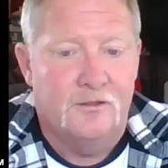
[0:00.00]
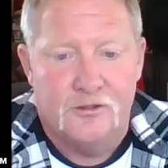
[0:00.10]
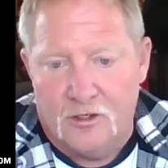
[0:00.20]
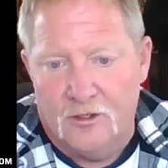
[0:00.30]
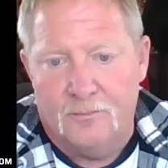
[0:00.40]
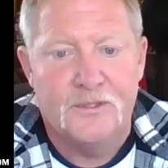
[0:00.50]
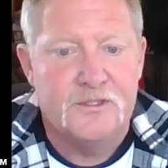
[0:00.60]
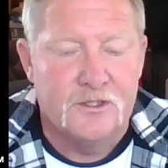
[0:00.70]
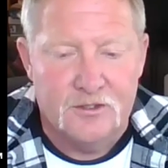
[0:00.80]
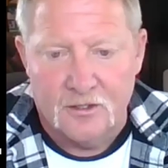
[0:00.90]
to start a
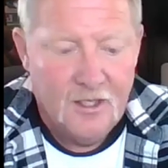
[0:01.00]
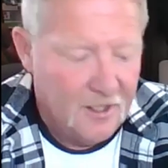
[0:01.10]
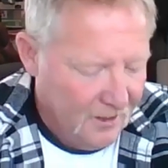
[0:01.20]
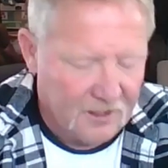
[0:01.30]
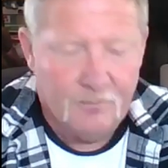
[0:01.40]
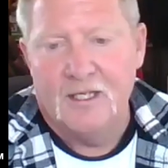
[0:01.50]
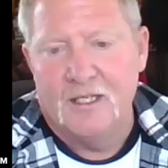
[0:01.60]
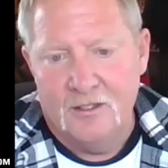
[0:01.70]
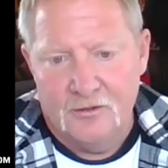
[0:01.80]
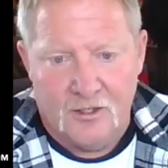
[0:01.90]
business and get my
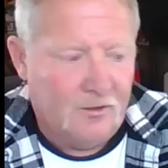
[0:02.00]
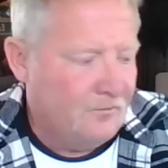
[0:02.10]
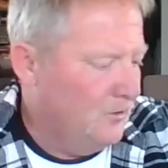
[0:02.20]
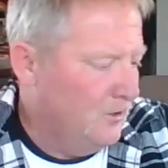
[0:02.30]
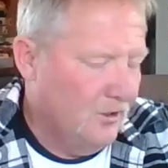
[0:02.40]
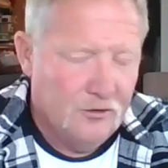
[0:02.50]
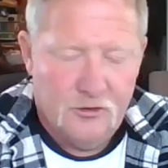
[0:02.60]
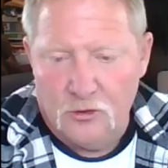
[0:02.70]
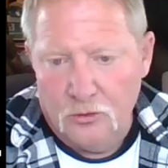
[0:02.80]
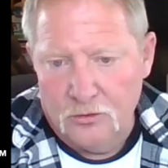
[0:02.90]
kids out of
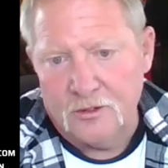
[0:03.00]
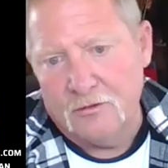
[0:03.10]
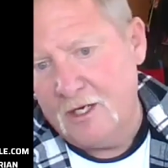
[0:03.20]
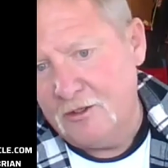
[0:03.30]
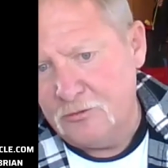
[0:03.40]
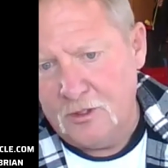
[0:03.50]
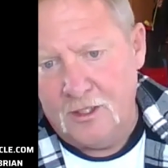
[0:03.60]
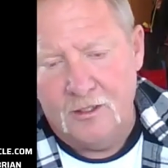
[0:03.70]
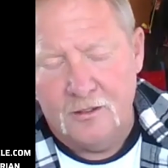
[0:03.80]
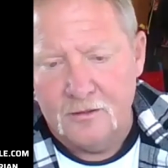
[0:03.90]
school and
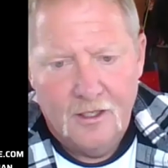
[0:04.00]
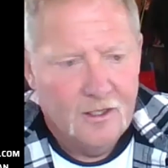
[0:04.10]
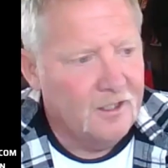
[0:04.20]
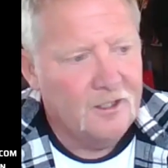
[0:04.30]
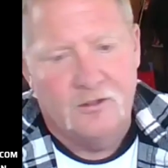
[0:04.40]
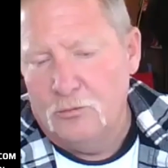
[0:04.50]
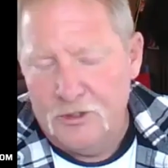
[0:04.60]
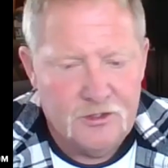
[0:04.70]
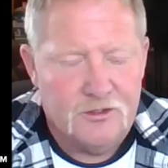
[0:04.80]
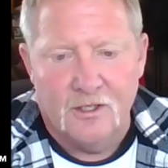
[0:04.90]
graduated. And like we
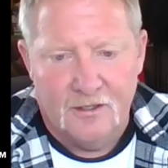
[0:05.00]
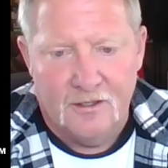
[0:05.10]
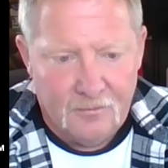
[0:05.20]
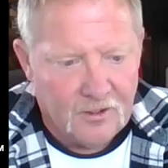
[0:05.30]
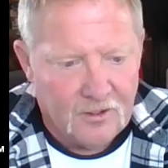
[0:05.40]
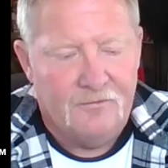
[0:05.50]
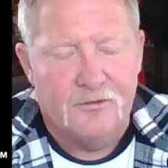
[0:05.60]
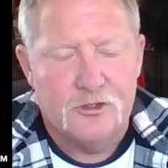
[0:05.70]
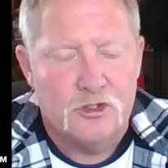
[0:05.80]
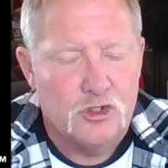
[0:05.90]
just
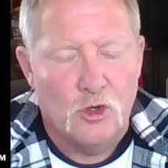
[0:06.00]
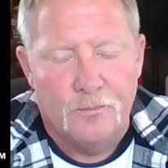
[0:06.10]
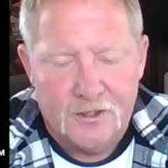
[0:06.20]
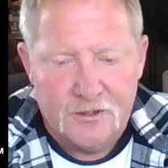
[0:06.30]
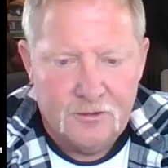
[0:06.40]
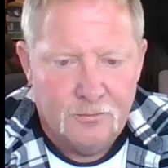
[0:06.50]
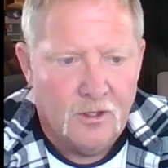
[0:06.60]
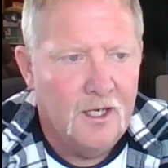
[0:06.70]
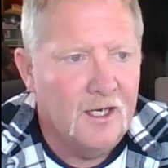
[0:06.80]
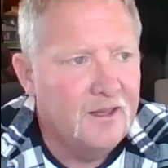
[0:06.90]
life is so busy,
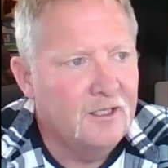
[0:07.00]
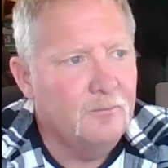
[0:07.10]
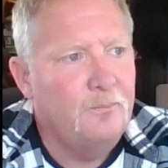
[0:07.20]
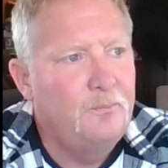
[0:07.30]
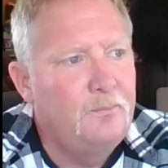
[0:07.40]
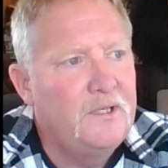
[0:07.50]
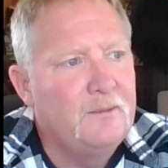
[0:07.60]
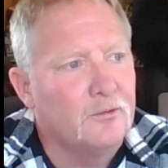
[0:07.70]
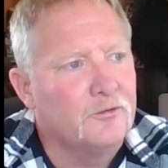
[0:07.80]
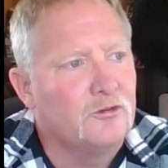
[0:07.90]
Brian. I think
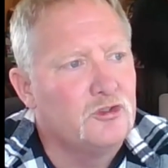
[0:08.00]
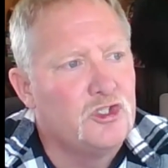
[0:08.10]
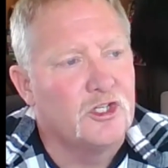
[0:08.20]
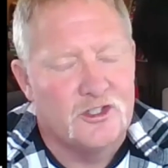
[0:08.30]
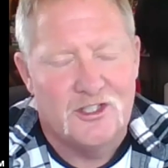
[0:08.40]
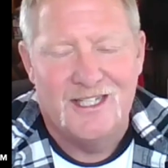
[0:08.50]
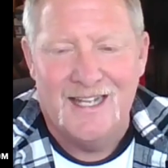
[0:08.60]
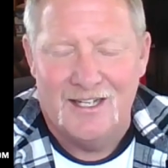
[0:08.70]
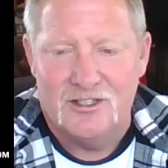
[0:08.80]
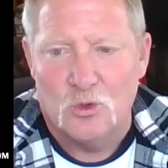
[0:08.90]
people just see
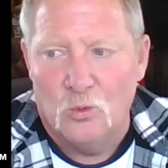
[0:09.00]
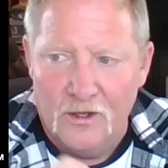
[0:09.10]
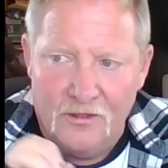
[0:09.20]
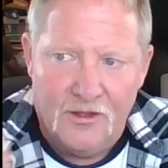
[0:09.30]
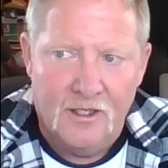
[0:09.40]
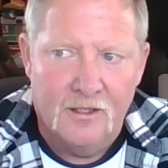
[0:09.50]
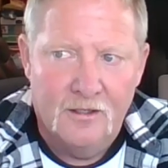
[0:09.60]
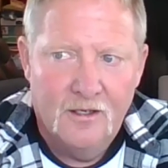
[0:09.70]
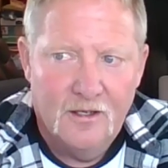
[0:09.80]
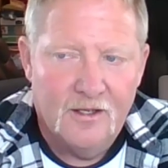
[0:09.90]
that as the one thing
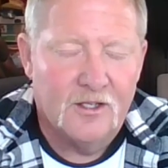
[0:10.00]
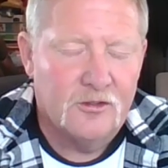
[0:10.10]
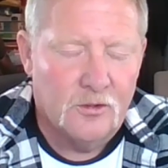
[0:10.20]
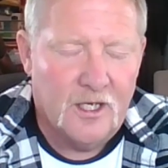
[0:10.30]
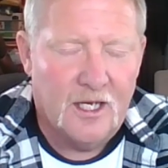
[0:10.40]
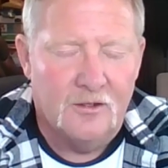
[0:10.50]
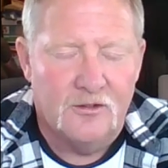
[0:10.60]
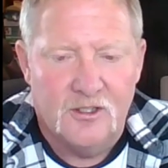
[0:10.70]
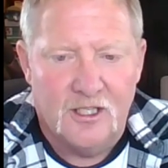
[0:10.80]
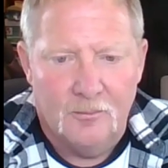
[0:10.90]
that it's okay to
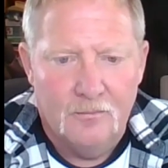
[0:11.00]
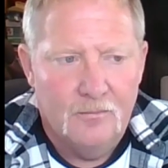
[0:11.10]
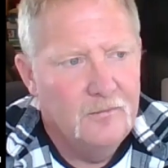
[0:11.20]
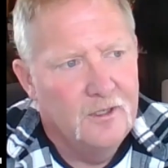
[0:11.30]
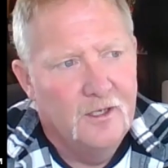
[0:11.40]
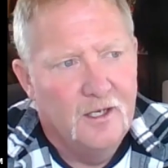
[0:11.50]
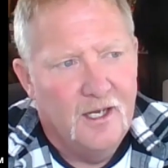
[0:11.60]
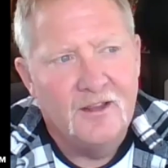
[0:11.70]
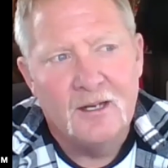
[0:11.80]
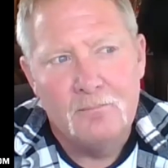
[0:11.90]
skip,
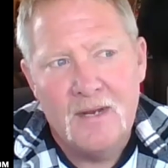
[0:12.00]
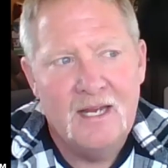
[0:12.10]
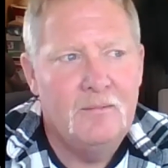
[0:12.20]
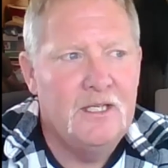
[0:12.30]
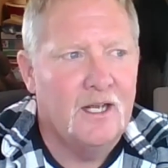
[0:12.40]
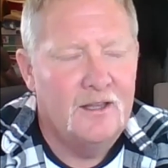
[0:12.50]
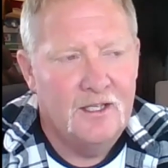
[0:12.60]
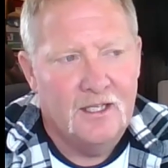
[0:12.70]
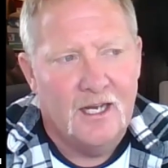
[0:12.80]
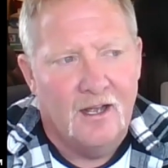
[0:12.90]
and then maybe I
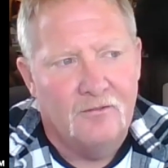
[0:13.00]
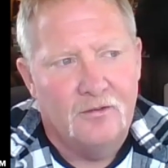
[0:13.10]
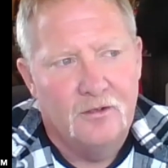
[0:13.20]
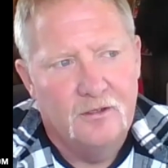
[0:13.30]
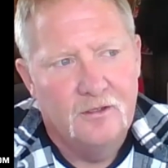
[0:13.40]
think have